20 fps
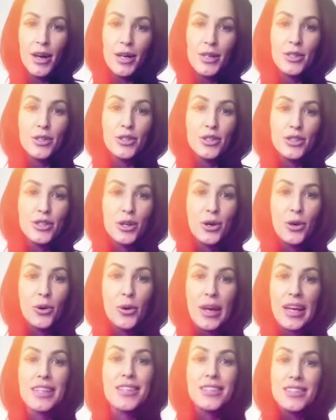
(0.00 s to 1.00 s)
So just a
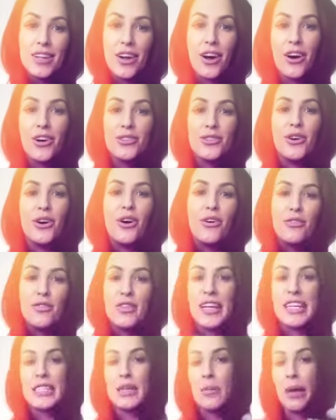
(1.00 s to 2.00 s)
quick start off,
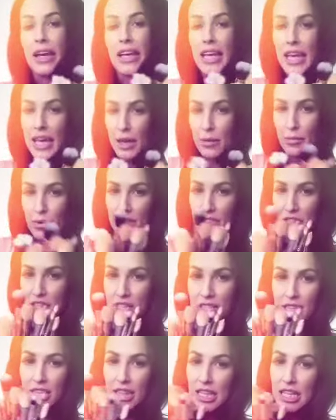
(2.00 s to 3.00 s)
these are my kit
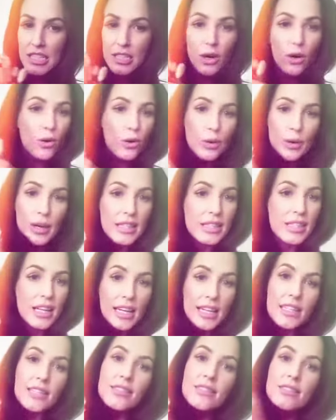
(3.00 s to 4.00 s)
brushes and these are always
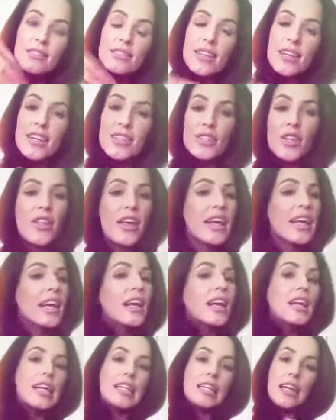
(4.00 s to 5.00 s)
clean. So they get
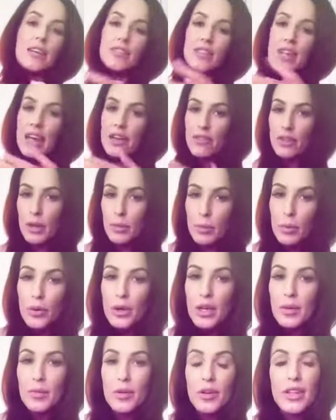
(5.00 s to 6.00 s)
cleaned after every
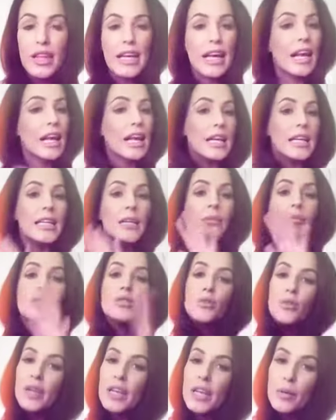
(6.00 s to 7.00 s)
appointment, they get cleaned in
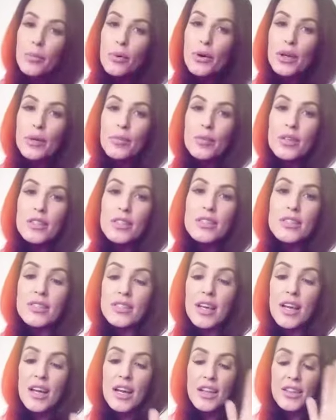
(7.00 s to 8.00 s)
between appointments.
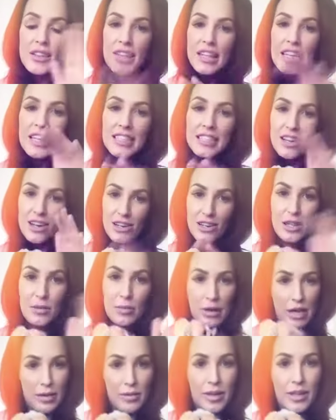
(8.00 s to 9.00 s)
These are the
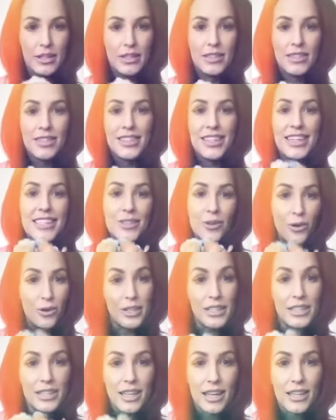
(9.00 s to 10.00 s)
babies, these
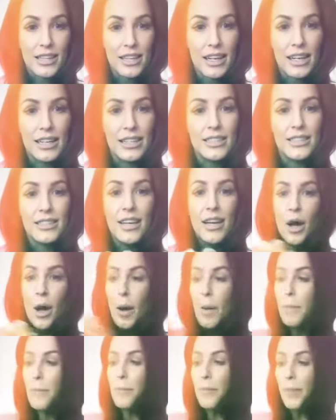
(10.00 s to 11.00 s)
always get cleaned.
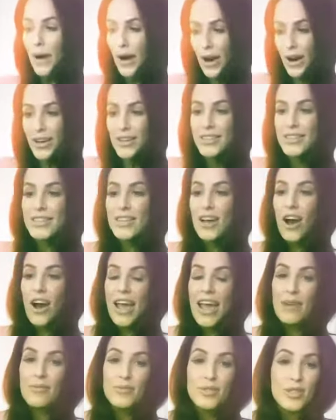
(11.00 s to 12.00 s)
But I
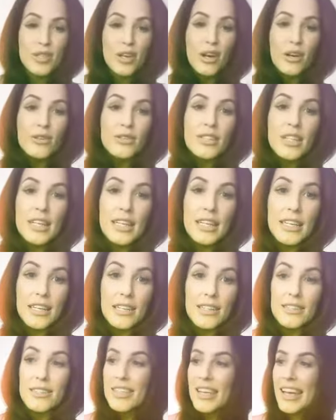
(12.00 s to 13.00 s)
am totally
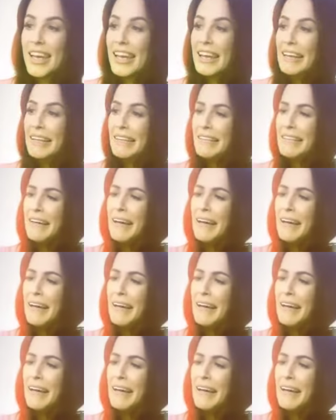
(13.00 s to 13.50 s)
guilty.